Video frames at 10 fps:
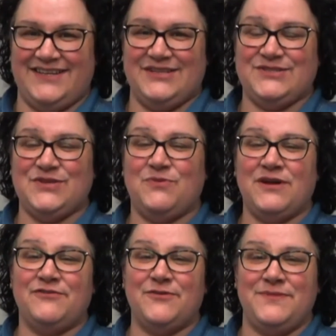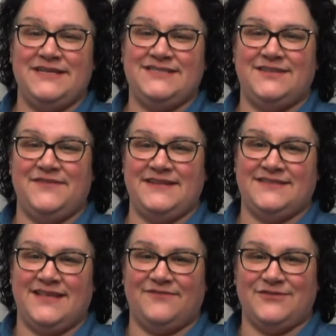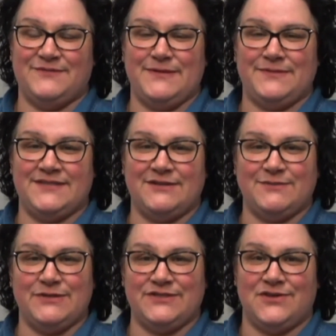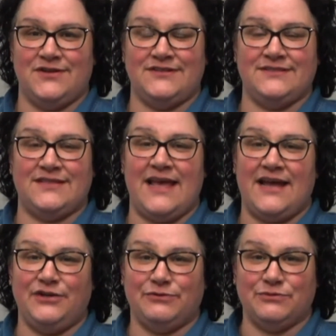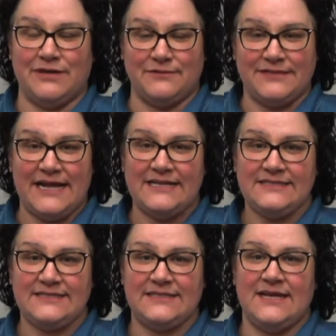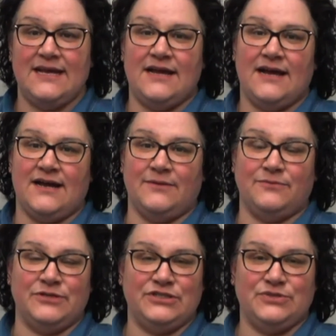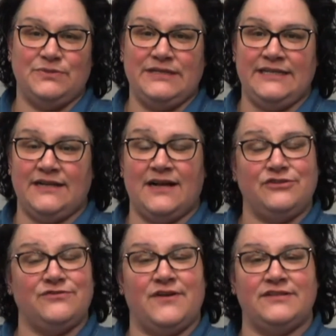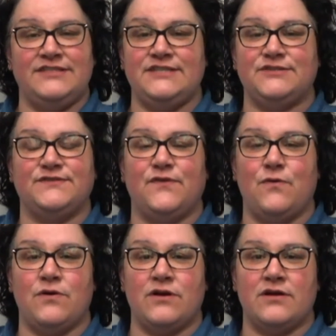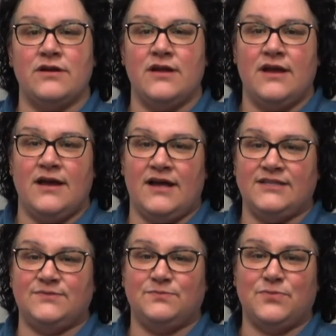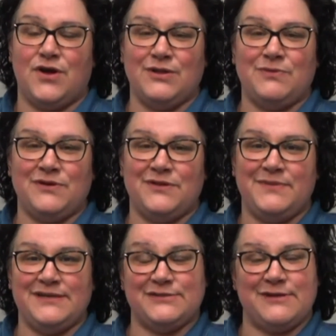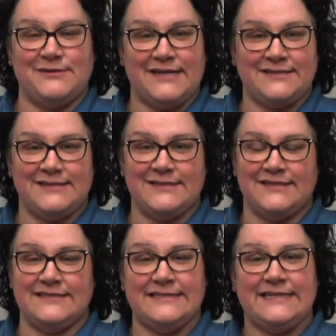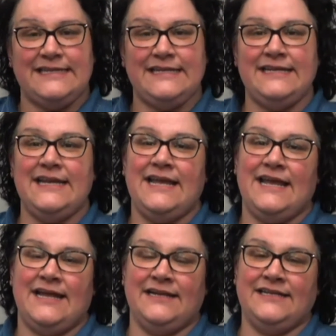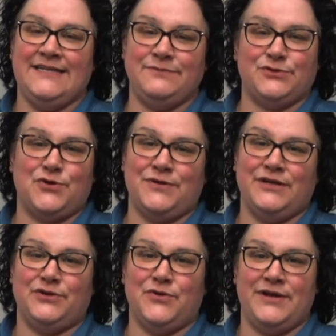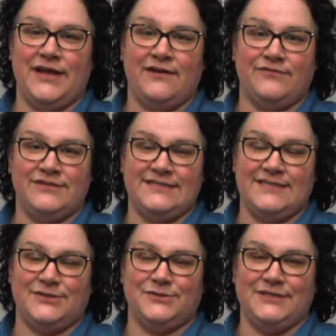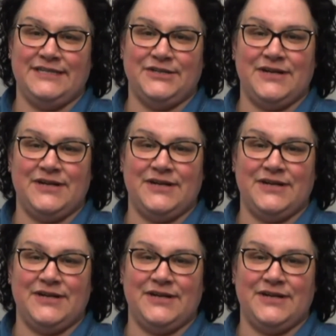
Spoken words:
So one of our biggest events that First People's House puts on is the annual round dance, which we need 100 volunteers for. That's probably one of the biggest round dances in the city, and it keeps growing and growing every single year.